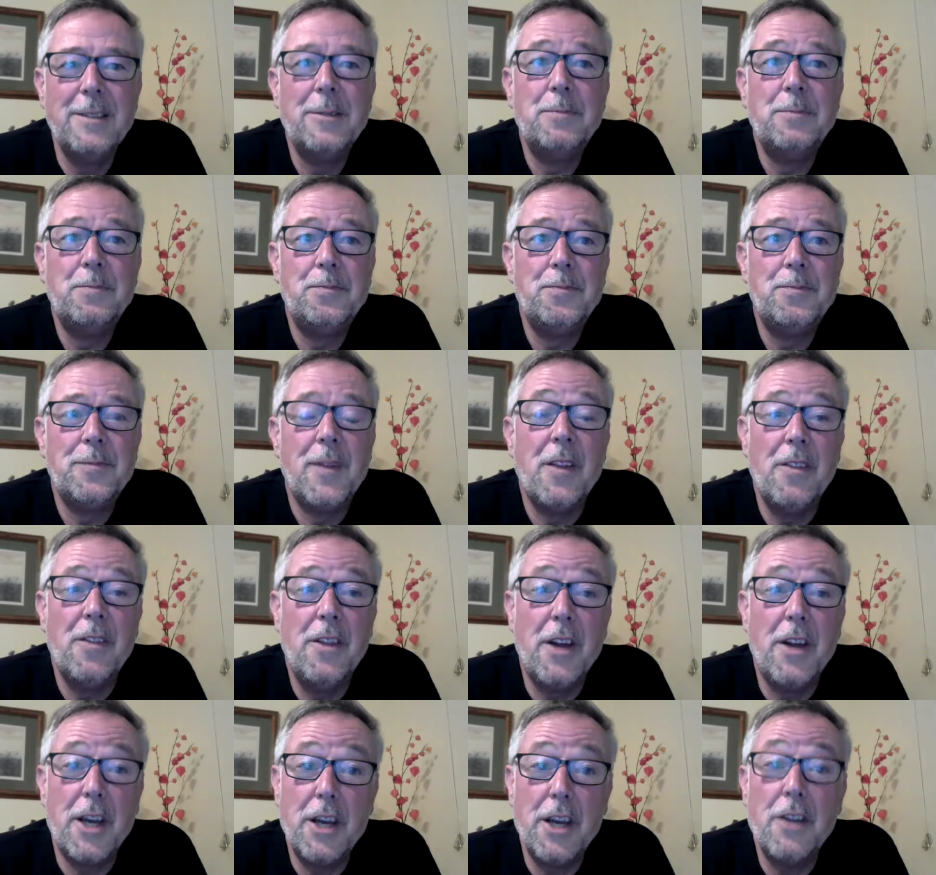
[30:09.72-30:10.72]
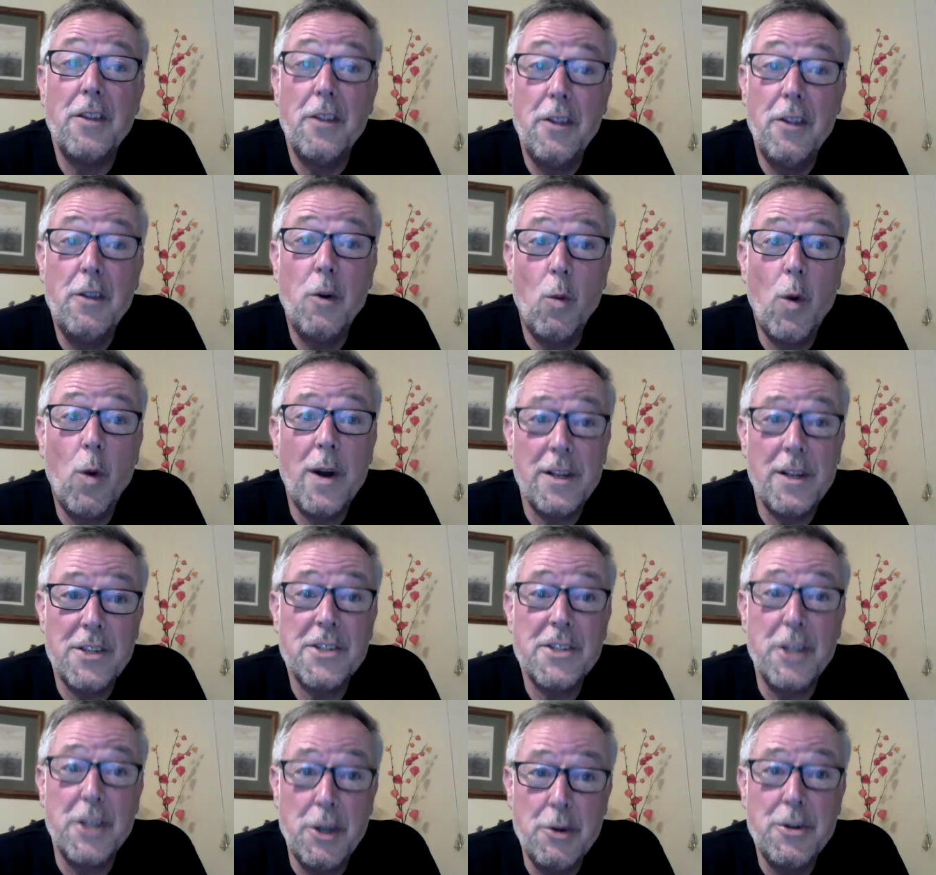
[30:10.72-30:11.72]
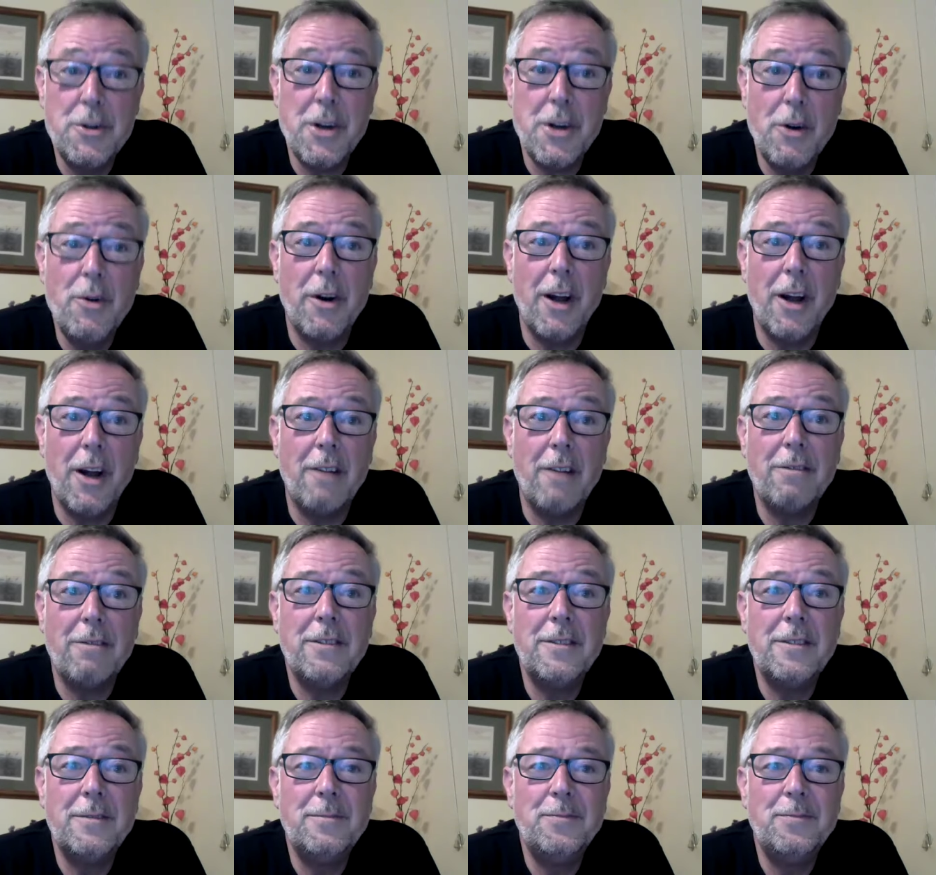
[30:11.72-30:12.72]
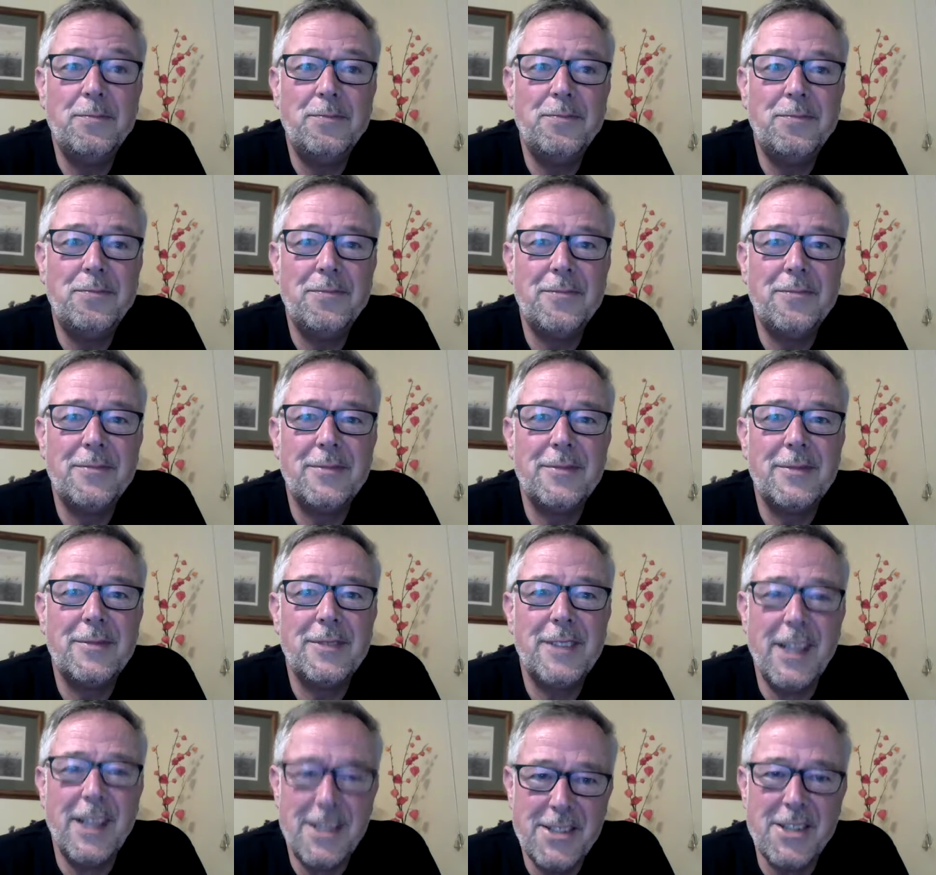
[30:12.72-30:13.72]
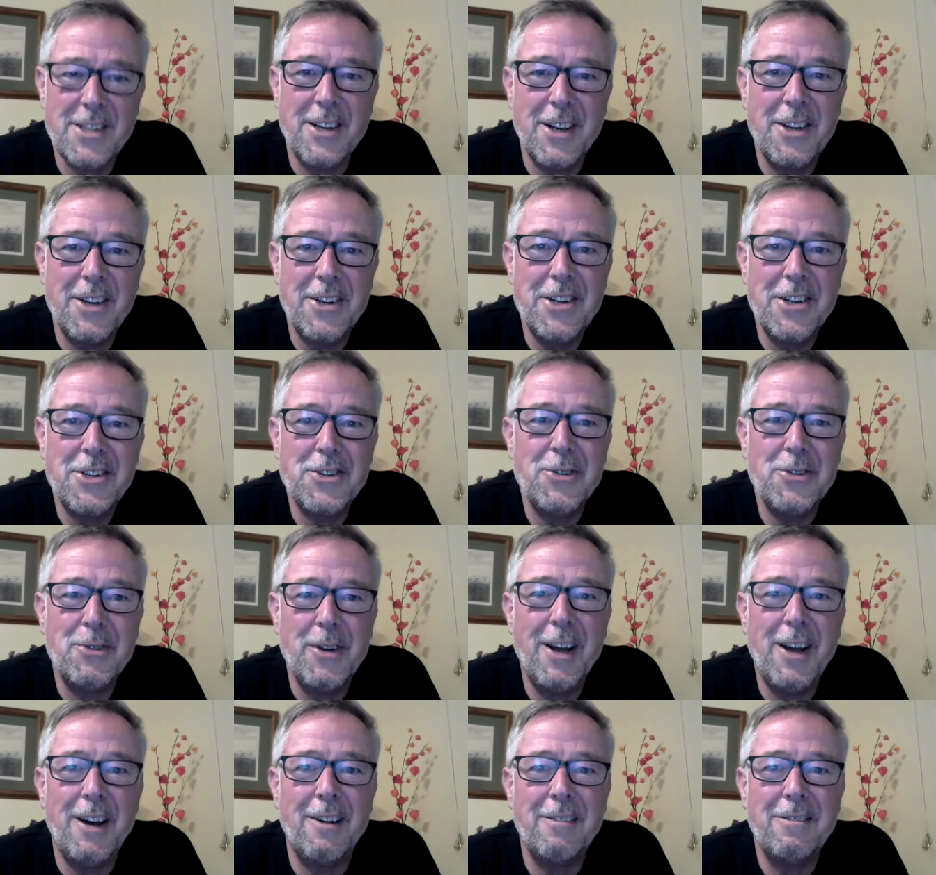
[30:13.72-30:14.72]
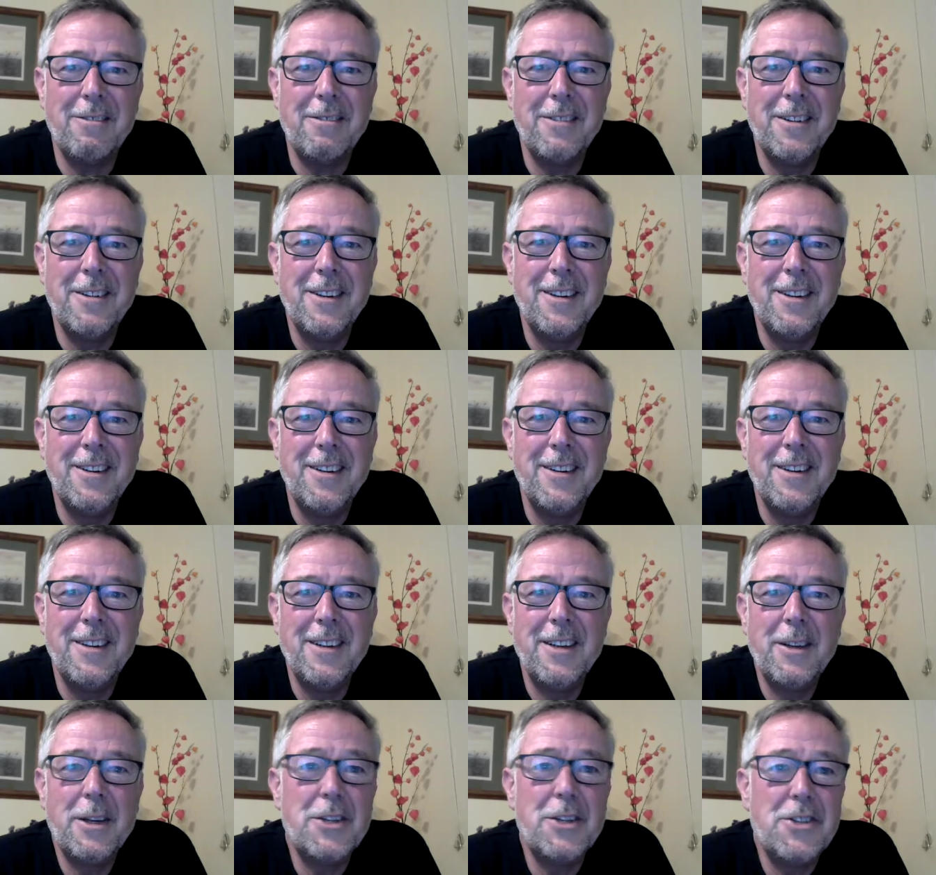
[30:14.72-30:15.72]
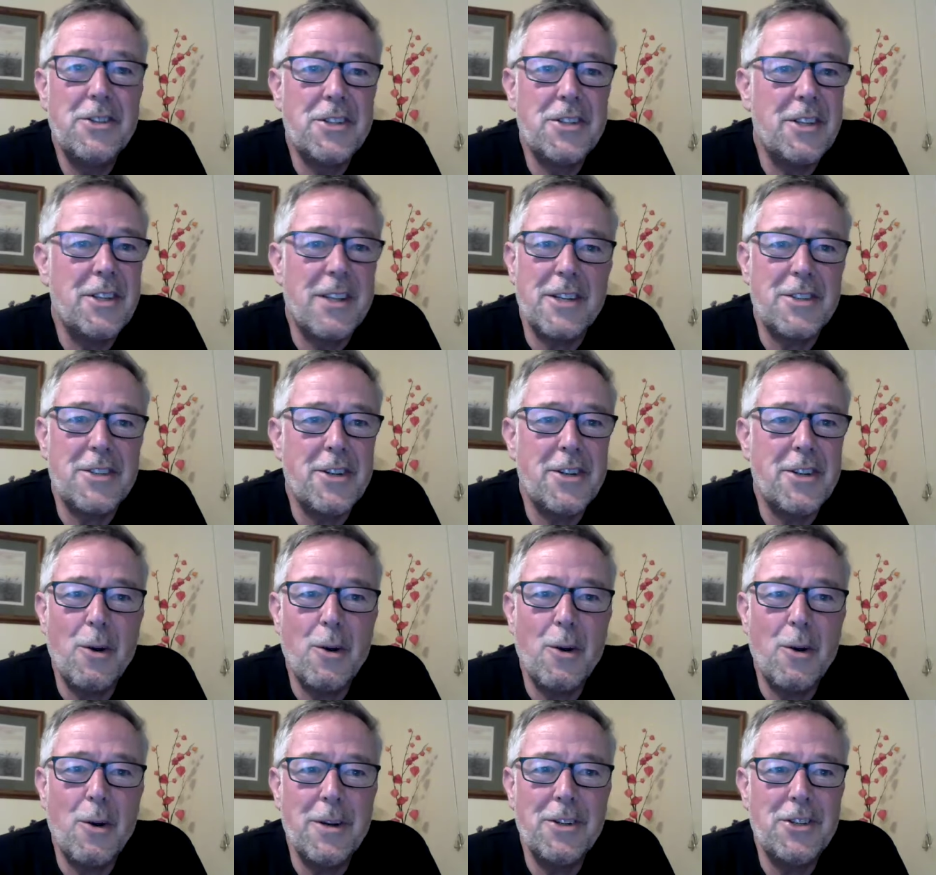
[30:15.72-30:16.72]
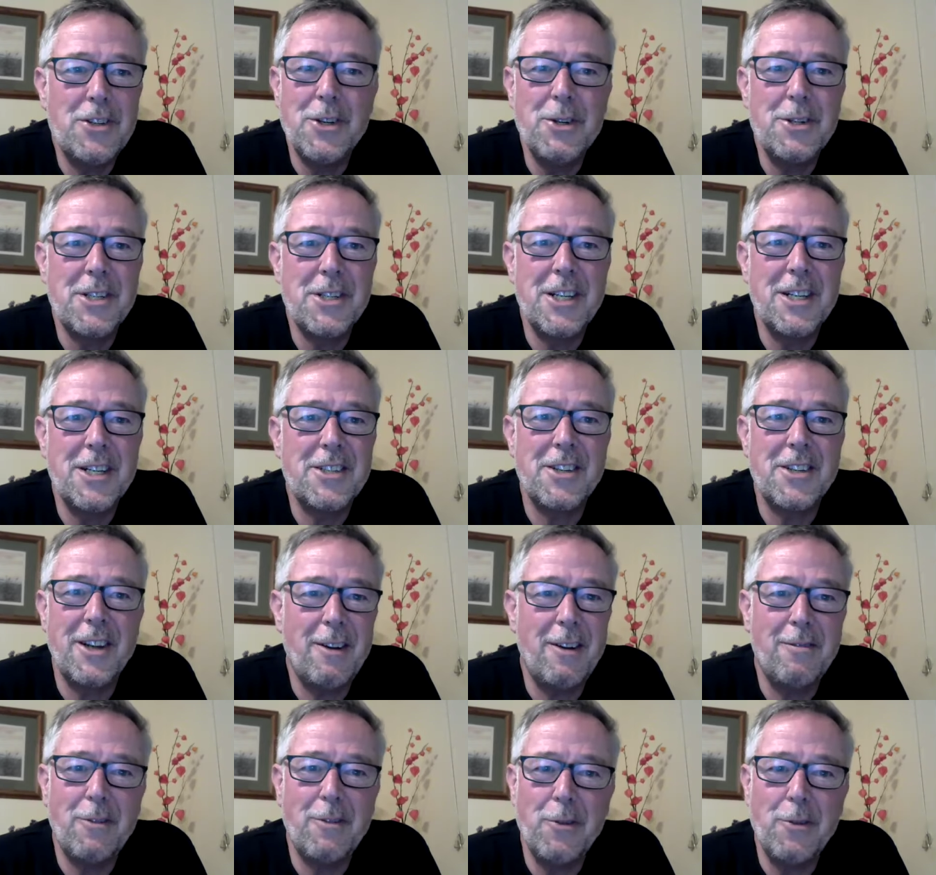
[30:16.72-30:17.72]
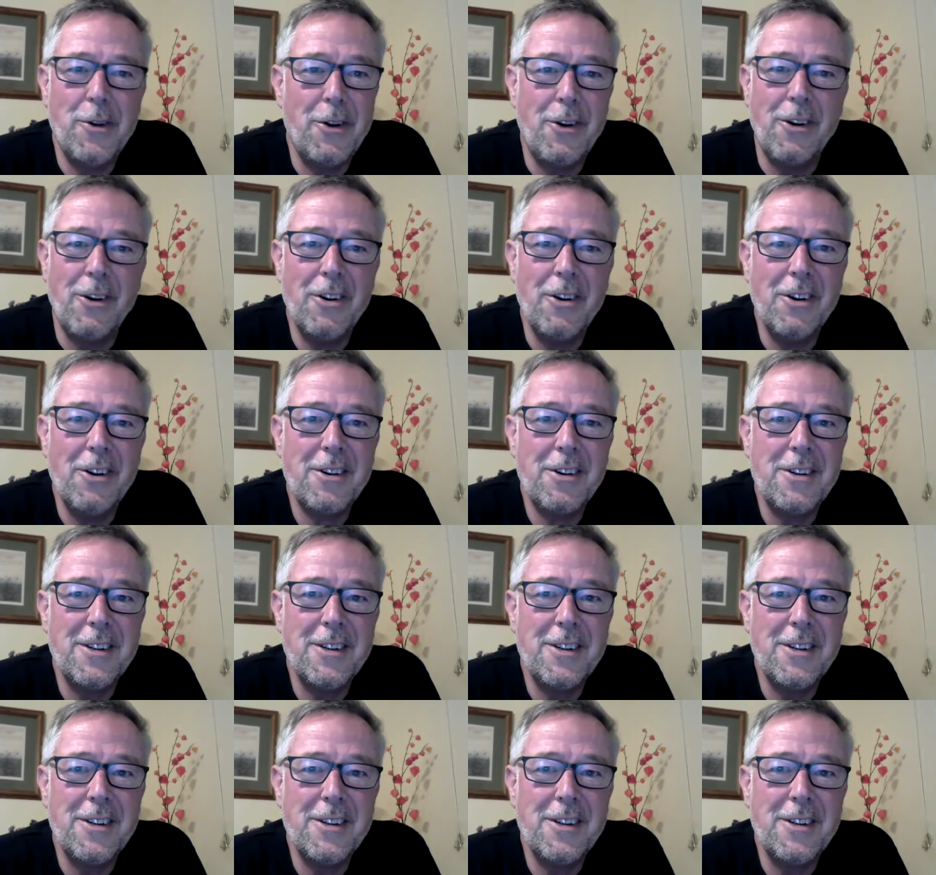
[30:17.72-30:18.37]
the ones that you don't love. That's unconditional love, because you see, there's no one choosing to love or not.